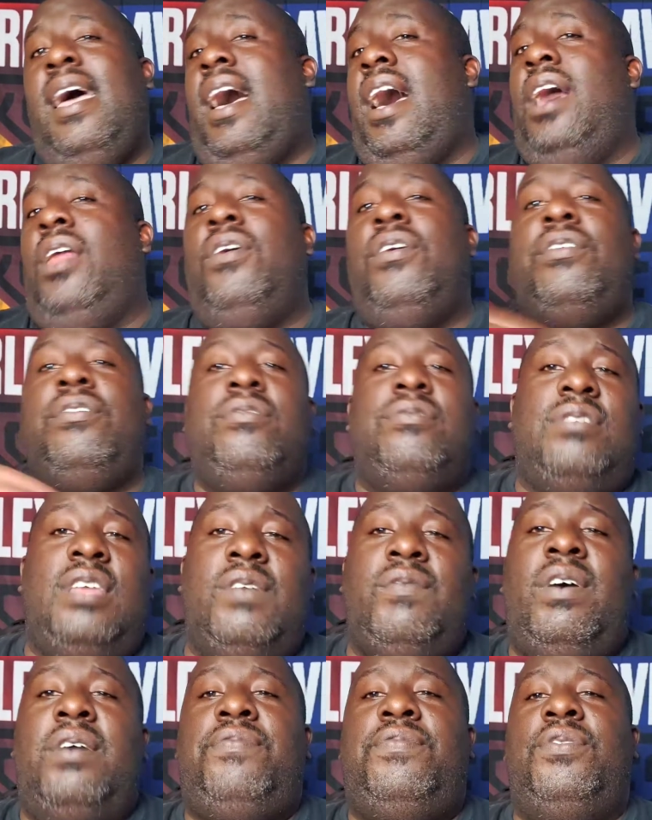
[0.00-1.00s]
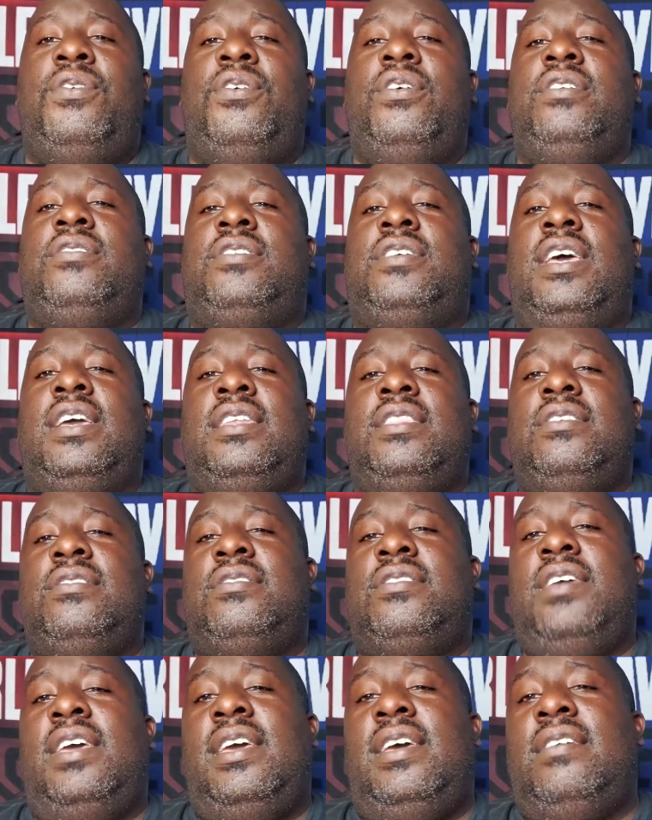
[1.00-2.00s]
I don't understand why Floyd's taking
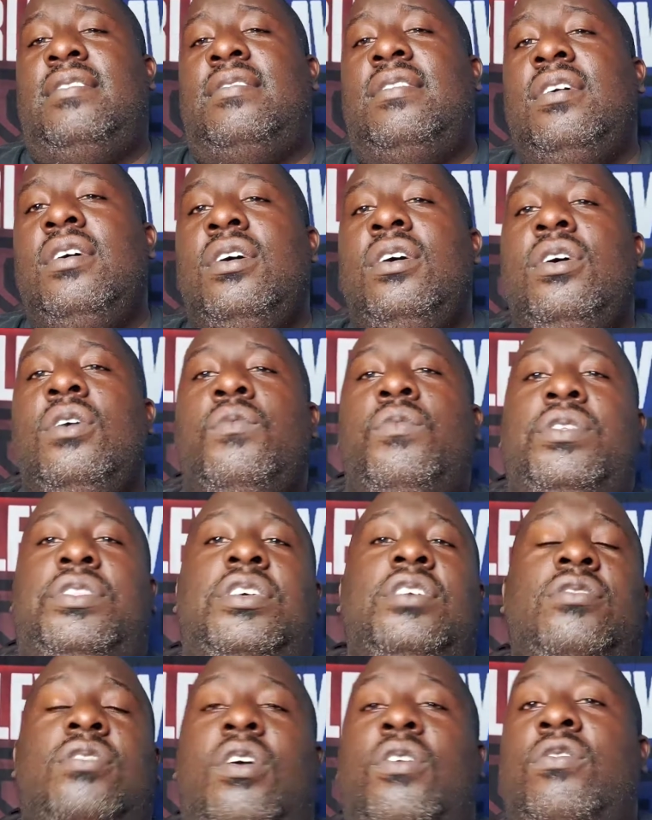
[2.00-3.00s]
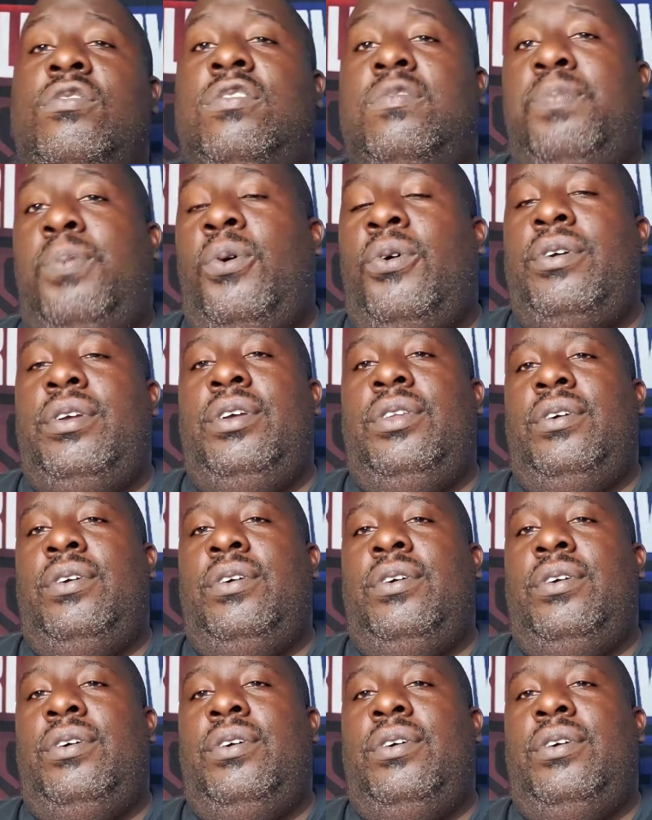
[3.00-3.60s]
this chance with his own sport.